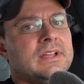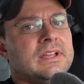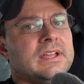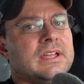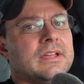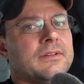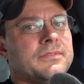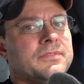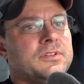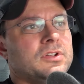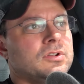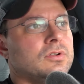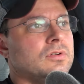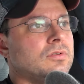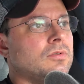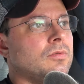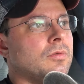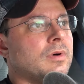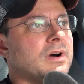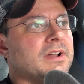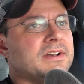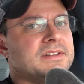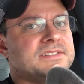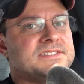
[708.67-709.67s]
If you
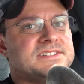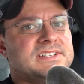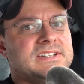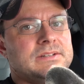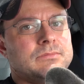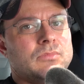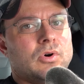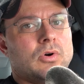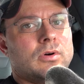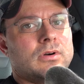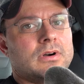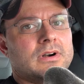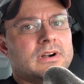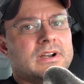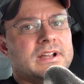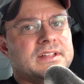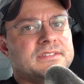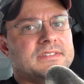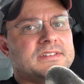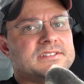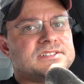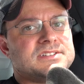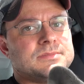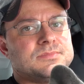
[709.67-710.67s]
want to see more,
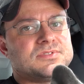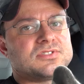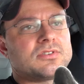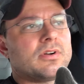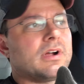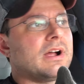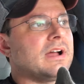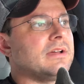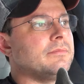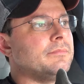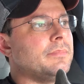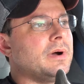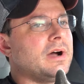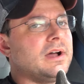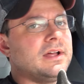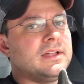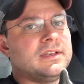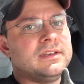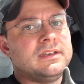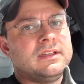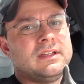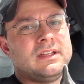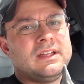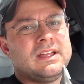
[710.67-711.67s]
hit the subscribe
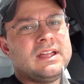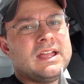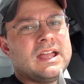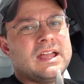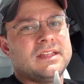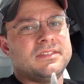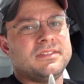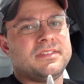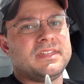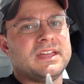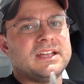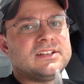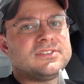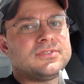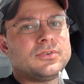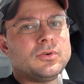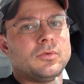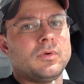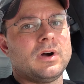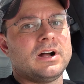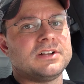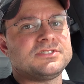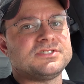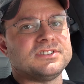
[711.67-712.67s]
button. And thanks for
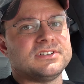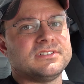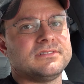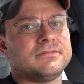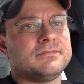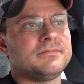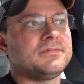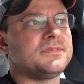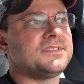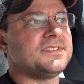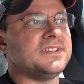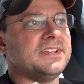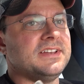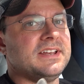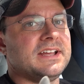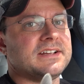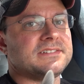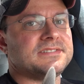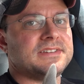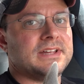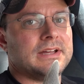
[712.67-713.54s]
watching. See you next